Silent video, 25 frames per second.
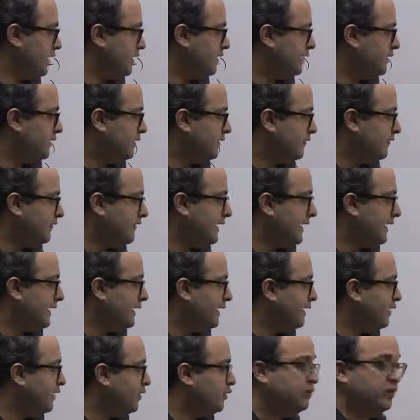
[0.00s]
The
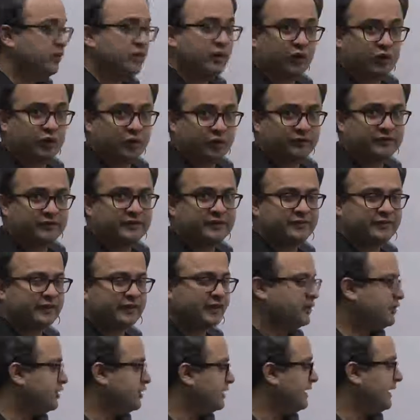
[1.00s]
value of the
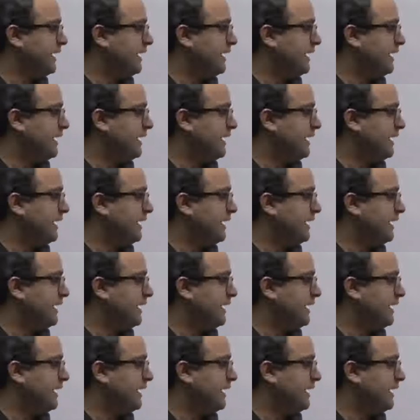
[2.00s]
function